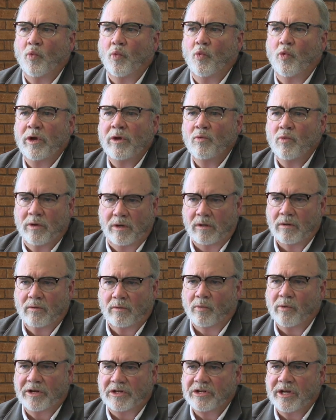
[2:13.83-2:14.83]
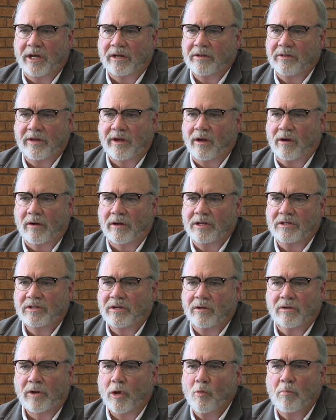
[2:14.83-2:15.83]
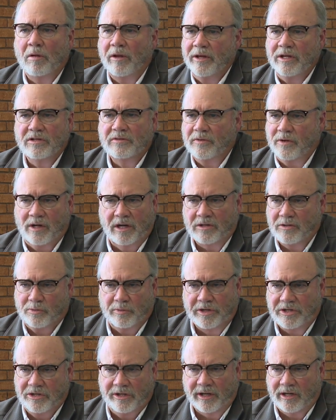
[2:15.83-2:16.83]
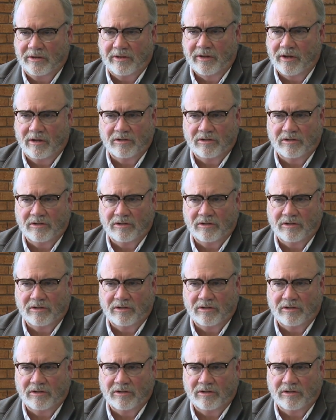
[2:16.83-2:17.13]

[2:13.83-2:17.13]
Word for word: We wouldn't reach out to the IRS. There are no plans for us reaching out to the IRS.